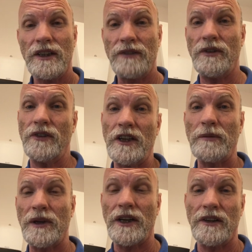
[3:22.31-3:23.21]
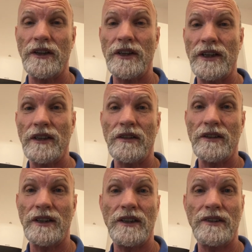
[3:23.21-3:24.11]
if you think about it, the nail
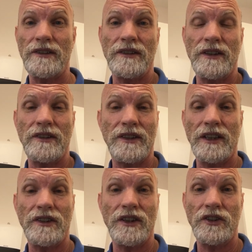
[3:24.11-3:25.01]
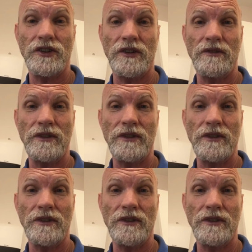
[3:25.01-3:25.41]
is dead tissue.